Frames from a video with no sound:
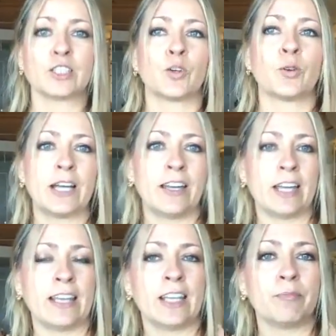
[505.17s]
So,
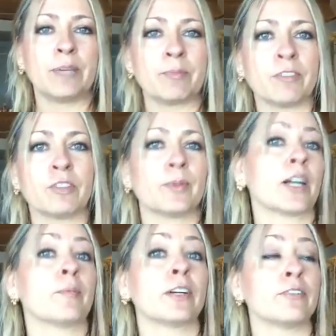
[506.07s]
and then people will
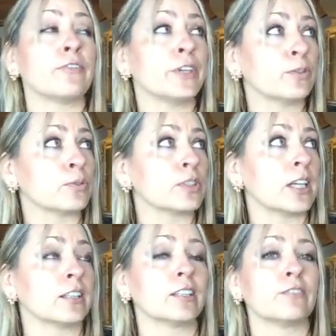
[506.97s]
become confused,
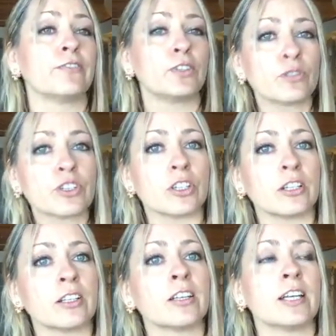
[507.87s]
and
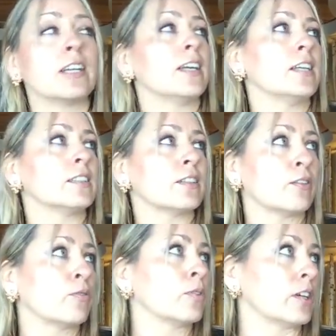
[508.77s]
confusion is the
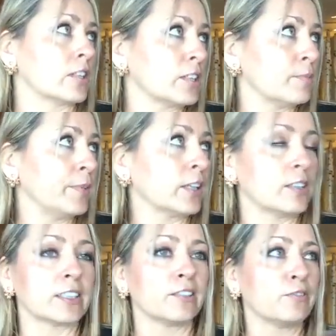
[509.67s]
worst,
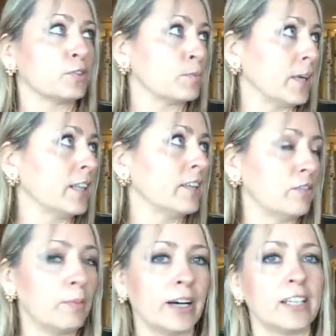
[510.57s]
because confused mind never
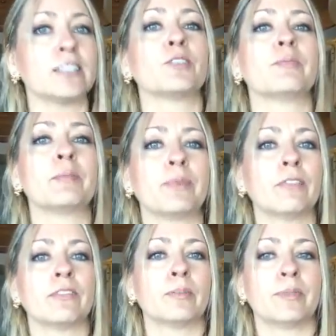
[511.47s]
buys. So people
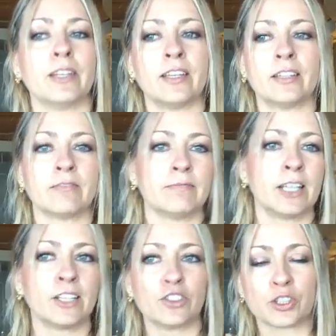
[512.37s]
will be
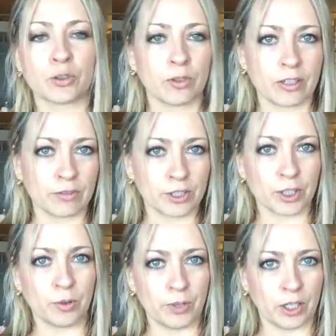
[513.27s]
not sure what's
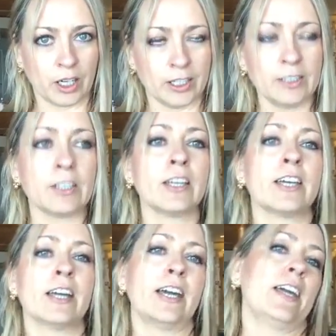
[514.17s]
going
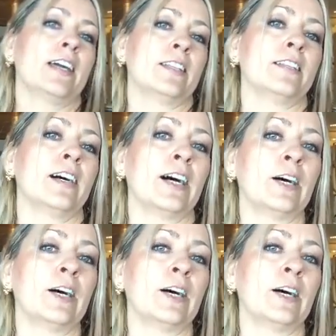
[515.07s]
on, and